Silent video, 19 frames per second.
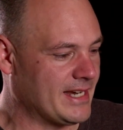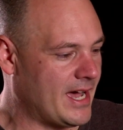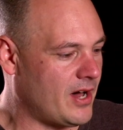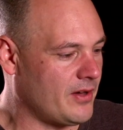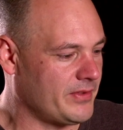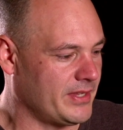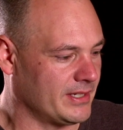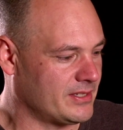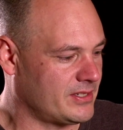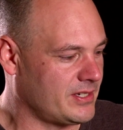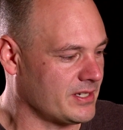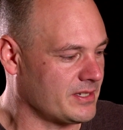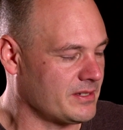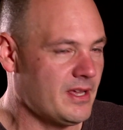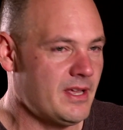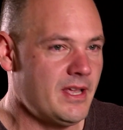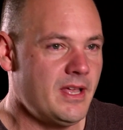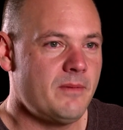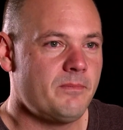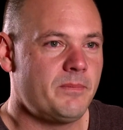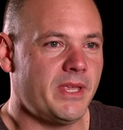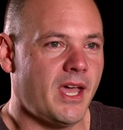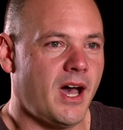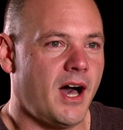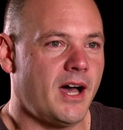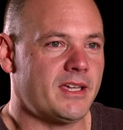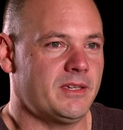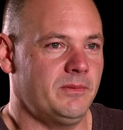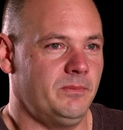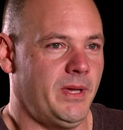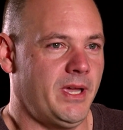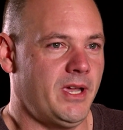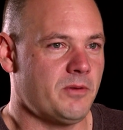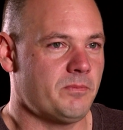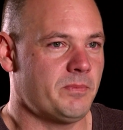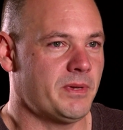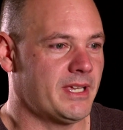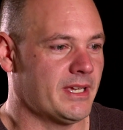now that's just beyond
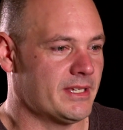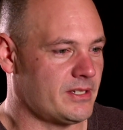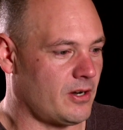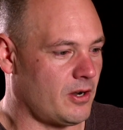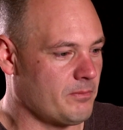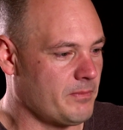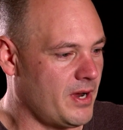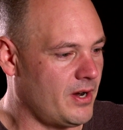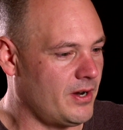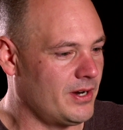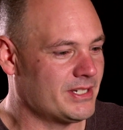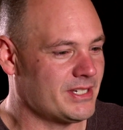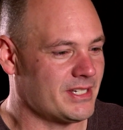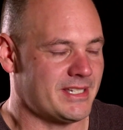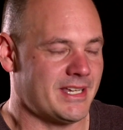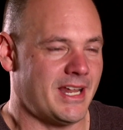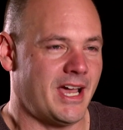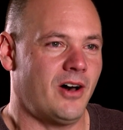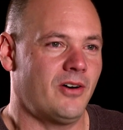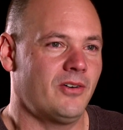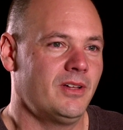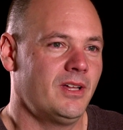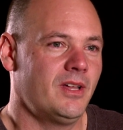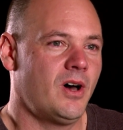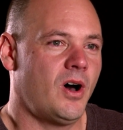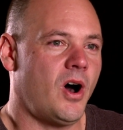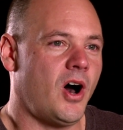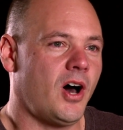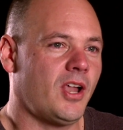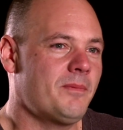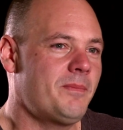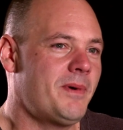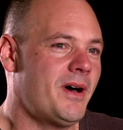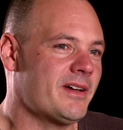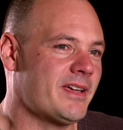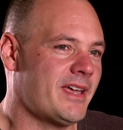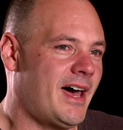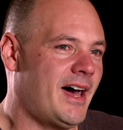compare, because our marriage is now all
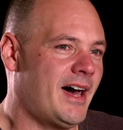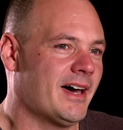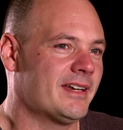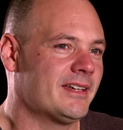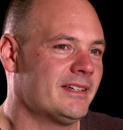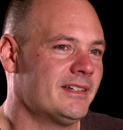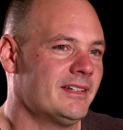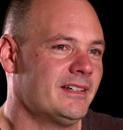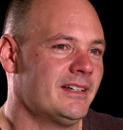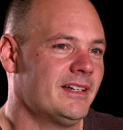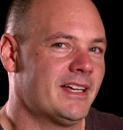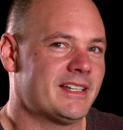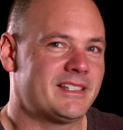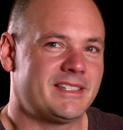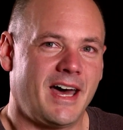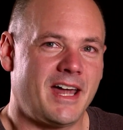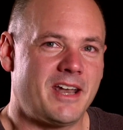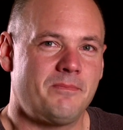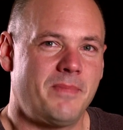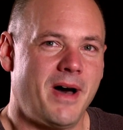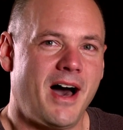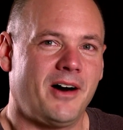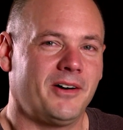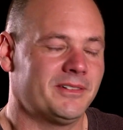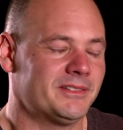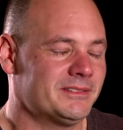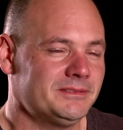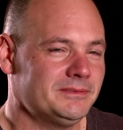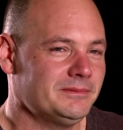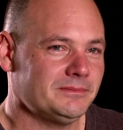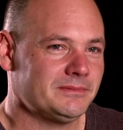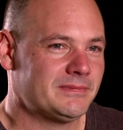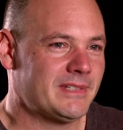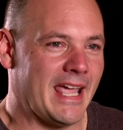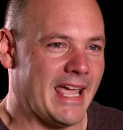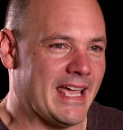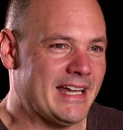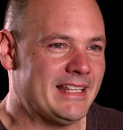about God. It's not about
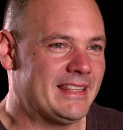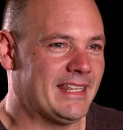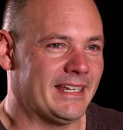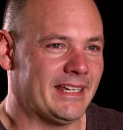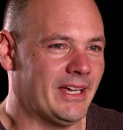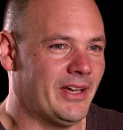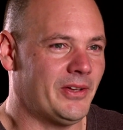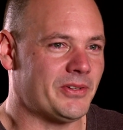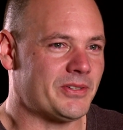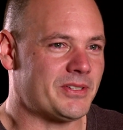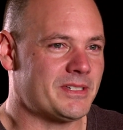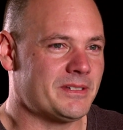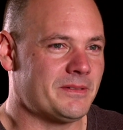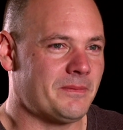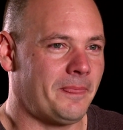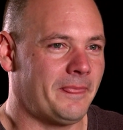anything else.